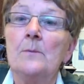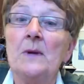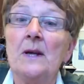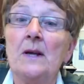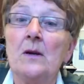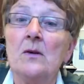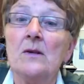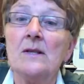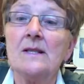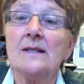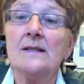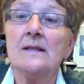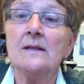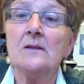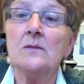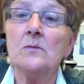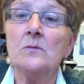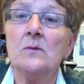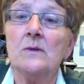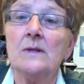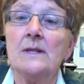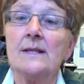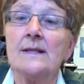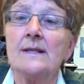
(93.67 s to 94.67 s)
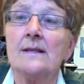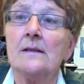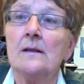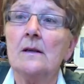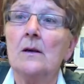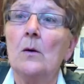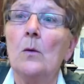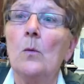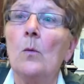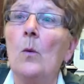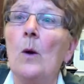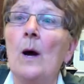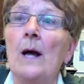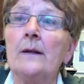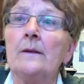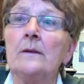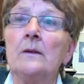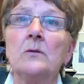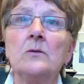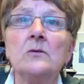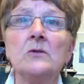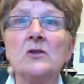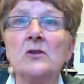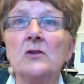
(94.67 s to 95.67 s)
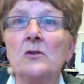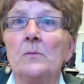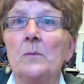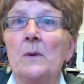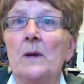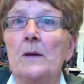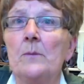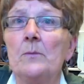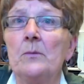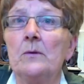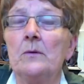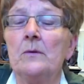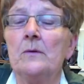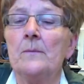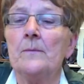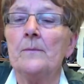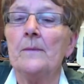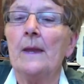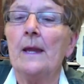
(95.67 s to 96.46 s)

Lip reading: because it was one or two people.